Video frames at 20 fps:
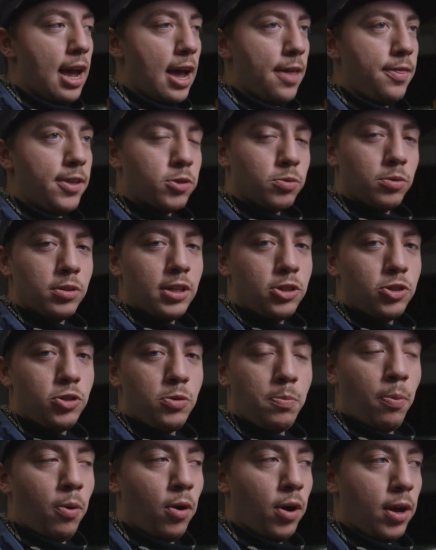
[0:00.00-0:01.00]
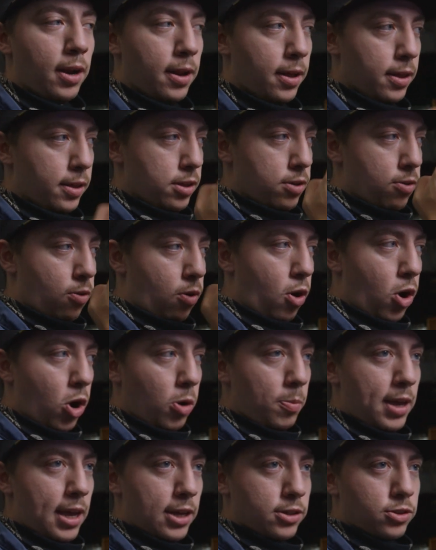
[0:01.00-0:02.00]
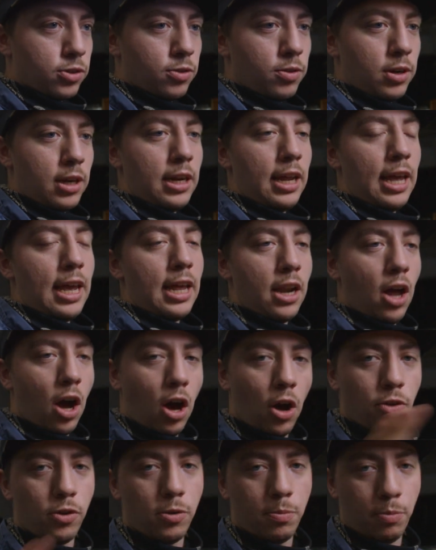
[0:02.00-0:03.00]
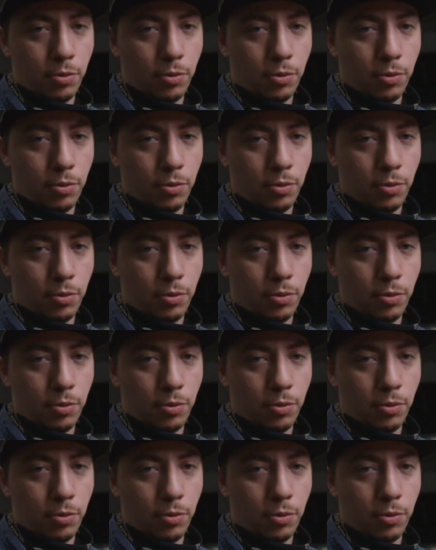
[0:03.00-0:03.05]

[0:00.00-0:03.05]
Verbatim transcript: And this will let you put your OBS screen in other